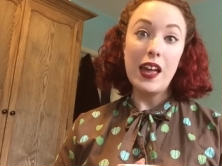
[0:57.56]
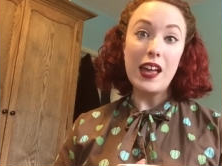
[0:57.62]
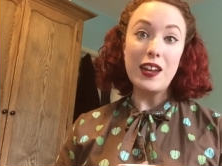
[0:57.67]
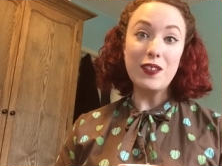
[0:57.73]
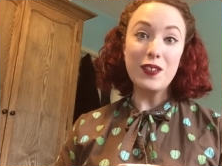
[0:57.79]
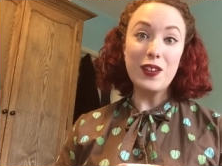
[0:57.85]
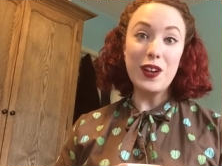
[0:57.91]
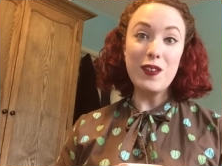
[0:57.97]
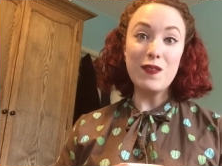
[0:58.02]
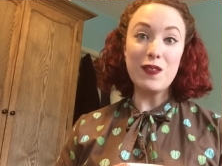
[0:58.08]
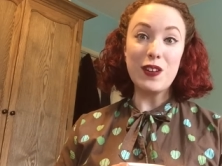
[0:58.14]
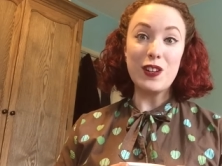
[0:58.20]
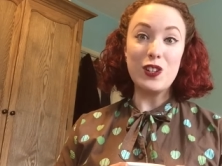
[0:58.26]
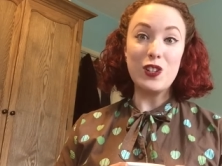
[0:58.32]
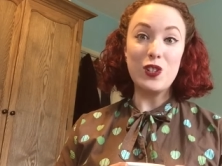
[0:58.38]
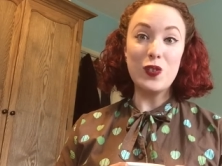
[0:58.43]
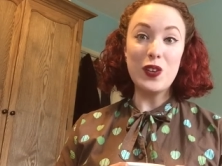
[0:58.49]
head on
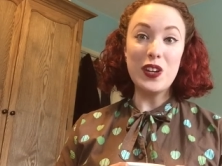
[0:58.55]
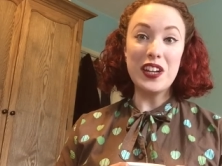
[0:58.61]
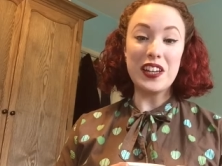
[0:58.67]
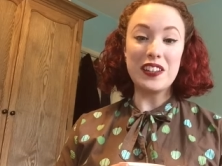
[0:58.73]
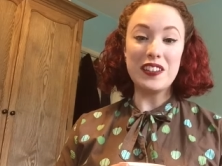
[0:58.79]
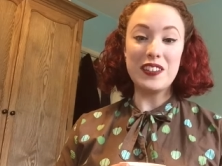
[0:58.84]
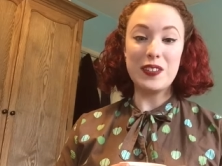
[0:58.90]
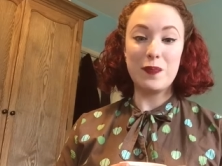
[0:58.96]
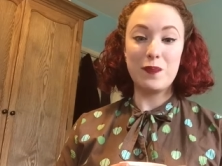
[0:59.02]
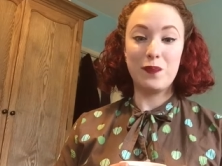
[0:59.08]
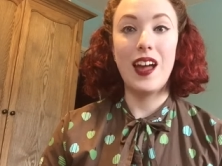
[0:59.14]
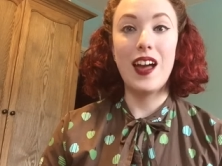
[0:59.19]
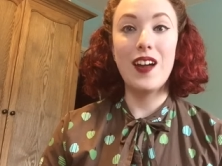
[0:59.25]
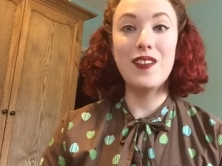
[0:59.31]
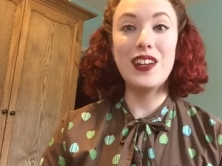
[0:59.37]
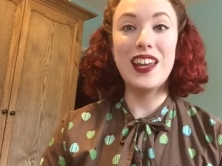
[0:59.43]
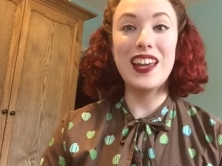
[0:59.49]
over, join us.
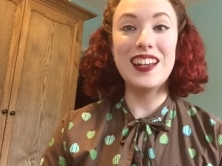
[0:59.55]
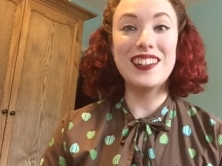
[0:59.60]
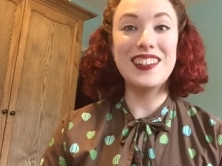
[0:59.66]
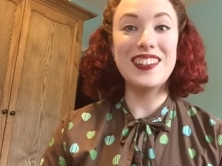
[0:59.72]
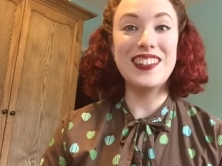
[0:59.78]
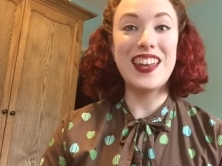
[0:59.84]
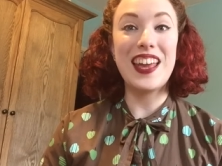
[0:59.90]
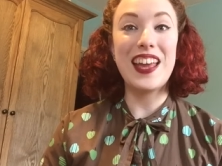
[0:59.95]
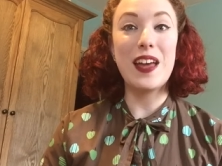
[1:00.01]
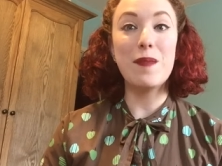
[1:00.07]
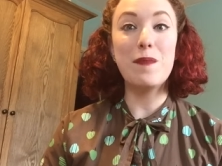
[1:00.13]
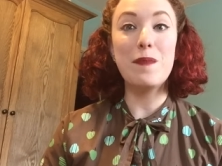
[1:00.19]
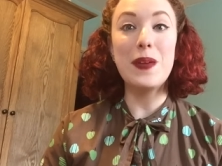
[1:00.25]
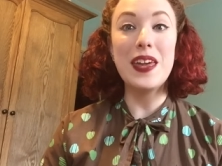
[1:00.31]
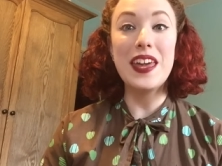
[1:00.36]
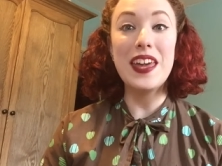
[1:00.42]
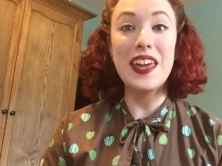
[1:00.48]
I would like to say a
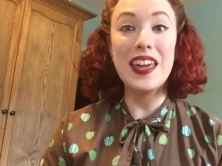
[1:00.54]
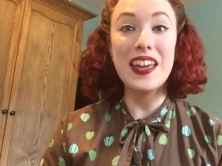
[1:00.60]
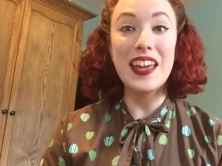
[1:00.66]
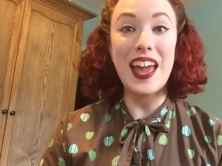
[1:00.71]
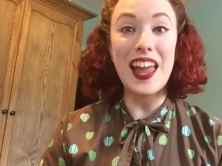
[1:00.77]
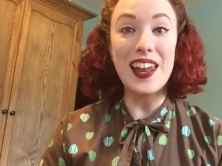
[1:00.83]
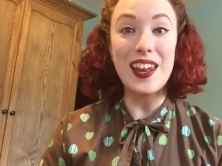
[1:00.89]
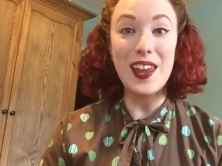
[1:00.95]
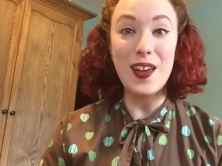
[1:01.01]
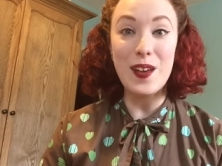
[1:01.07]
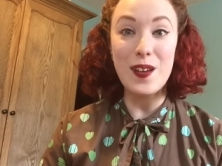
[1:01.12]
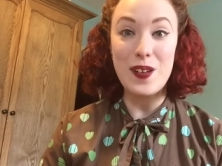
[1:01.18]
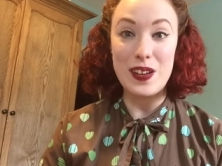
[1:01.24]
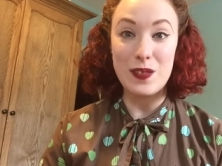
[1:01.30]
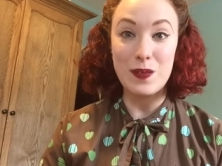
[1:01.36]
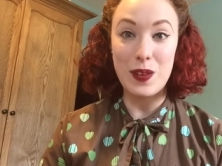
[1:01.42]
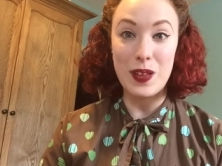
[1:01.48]
big
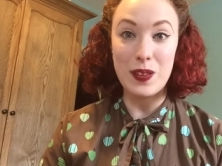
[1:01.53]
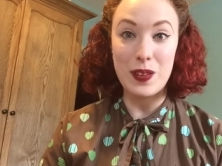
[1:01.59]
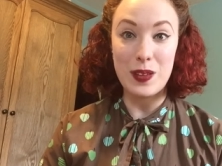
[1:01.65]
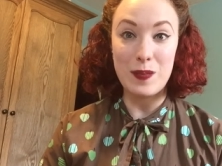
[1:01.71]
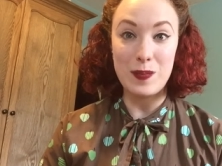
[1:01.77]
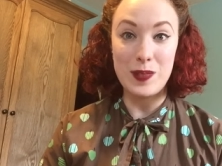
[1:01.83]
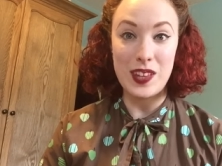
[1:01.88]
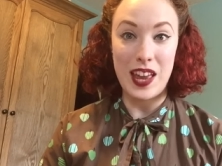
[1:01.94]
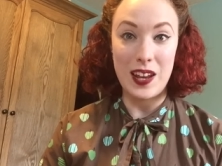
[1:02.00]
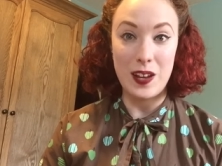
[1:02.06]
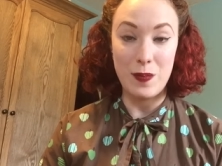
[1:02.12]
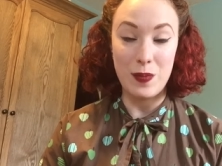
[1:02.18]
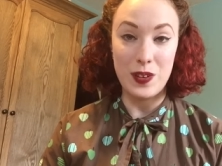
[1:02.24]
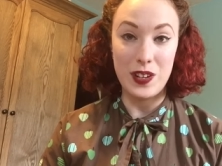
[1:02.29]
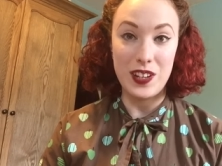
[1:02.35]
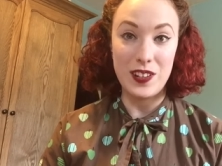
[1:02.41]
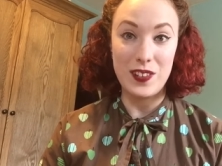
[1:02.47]
hello and welcome to
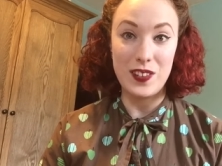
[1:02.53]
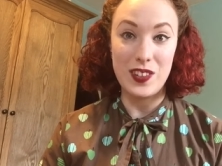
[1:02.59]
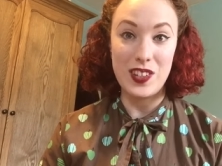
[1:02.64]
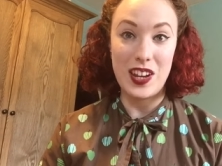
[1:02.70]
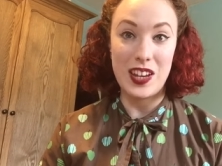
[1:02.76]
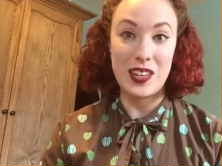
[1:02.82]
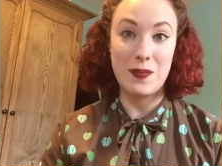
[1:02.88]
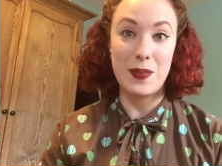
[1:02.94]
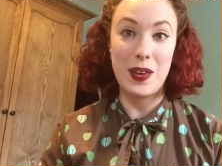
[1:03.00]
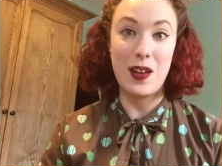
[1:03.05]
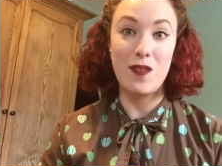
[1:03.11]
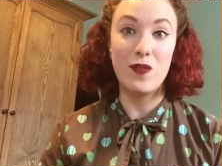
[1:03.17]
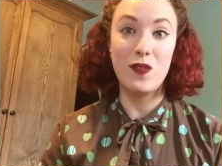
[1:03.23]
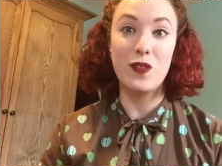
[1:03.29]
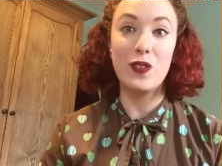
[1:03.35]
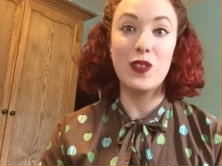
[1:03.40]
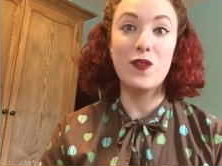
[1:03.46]
anybody who's checking me
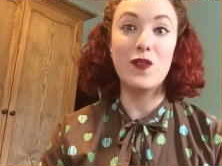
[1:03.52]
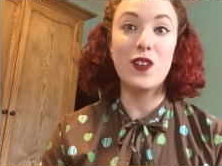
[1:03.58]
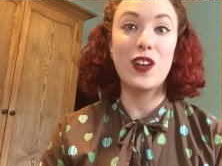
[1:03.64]
out for the